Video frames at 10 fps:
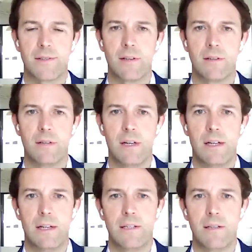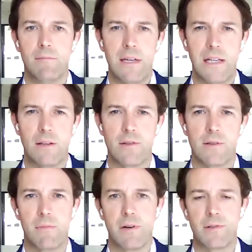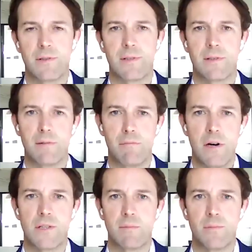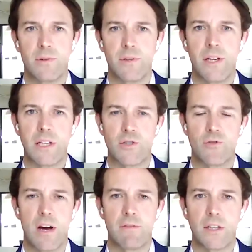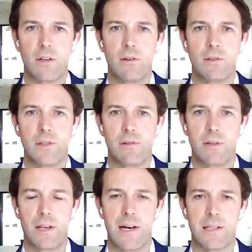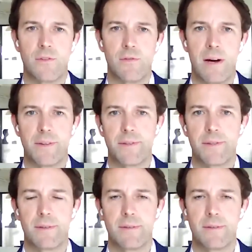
So to me, those are the most important things driving gold, you know, in the last few months.